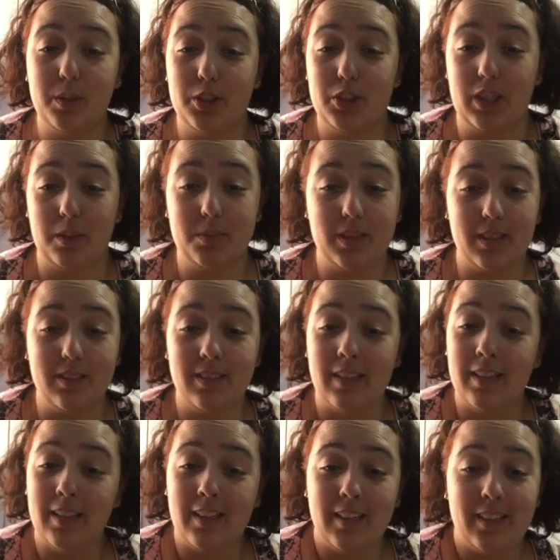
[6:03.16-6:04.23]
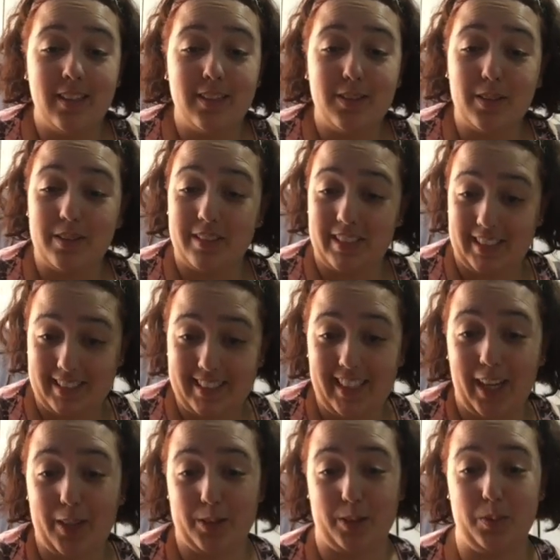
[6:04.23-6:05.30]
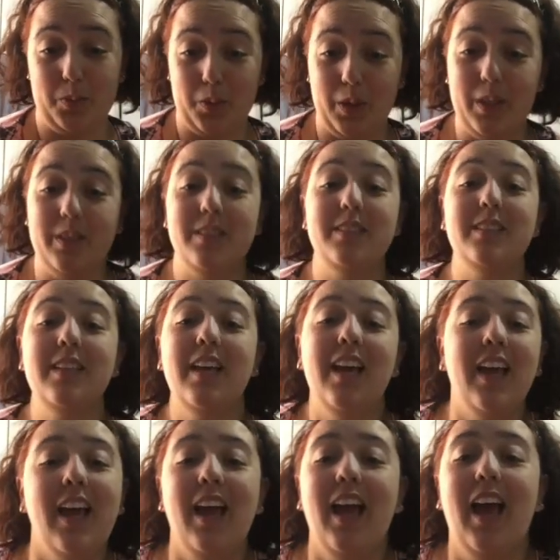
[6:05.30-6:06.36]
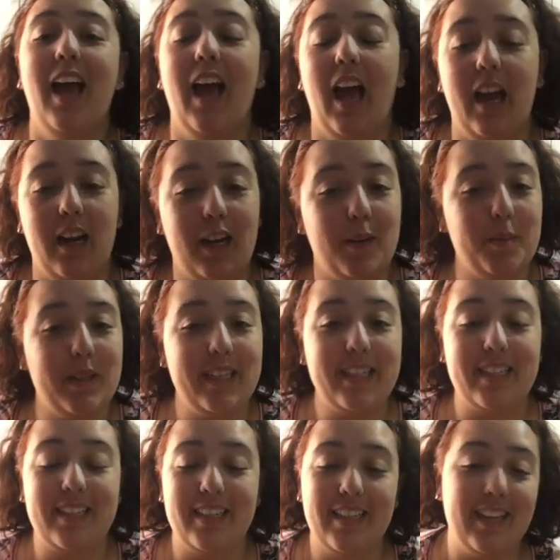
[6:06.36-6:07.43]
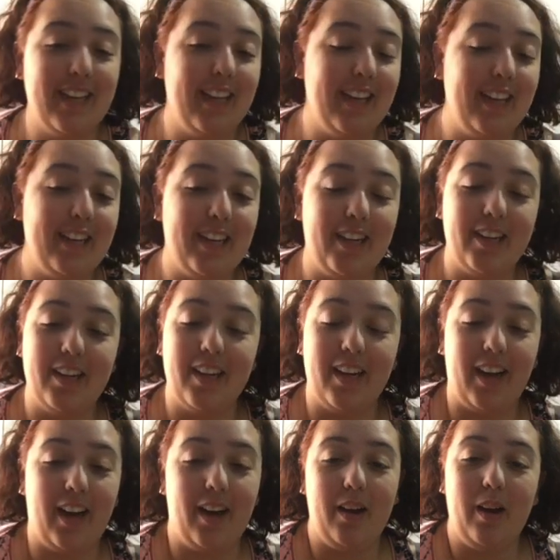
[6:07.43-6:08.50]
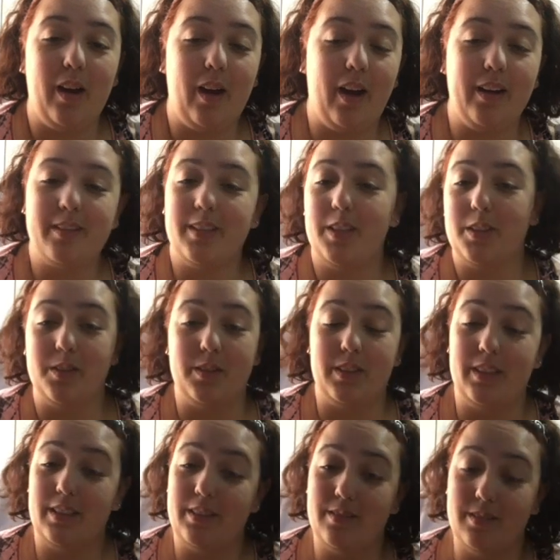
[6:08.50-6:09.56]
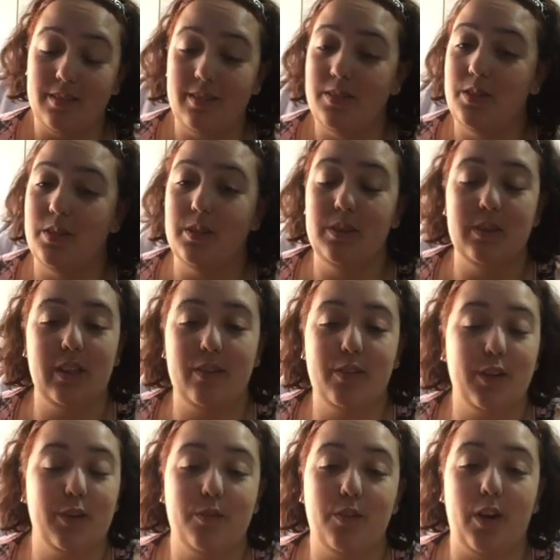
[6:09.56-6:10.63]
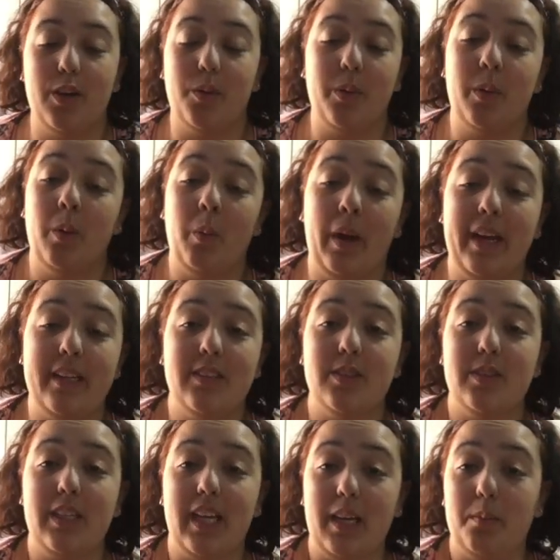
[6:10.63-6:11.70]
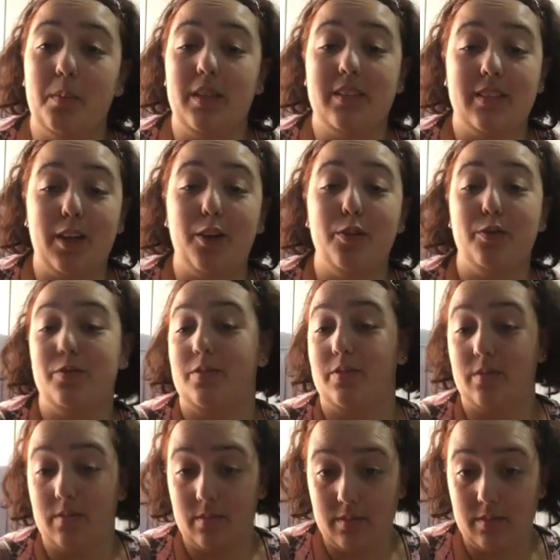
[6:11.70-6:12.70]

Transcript: per chapter, so 6,000 words. And I'm like, I've got to find a way to keep myself